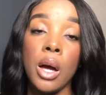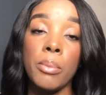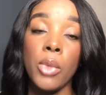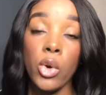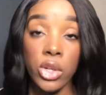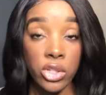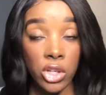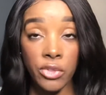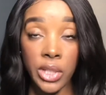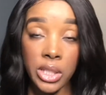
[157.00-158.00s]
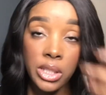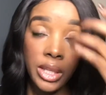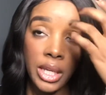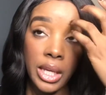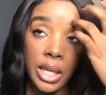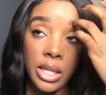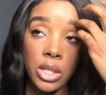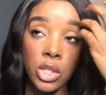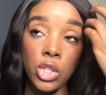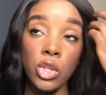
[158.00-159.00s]
or your cervix, then
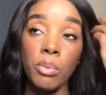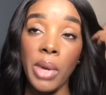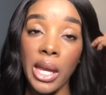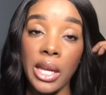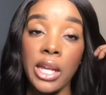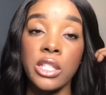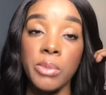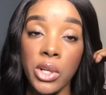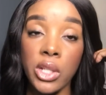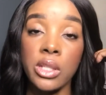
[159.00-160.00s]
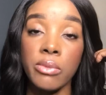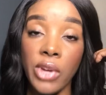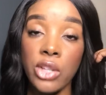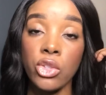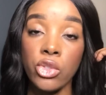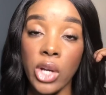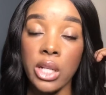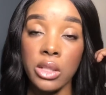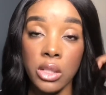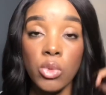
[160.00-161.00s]
you may experience some vaginal
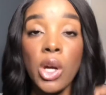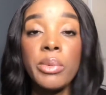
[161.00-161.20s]
dryness as well,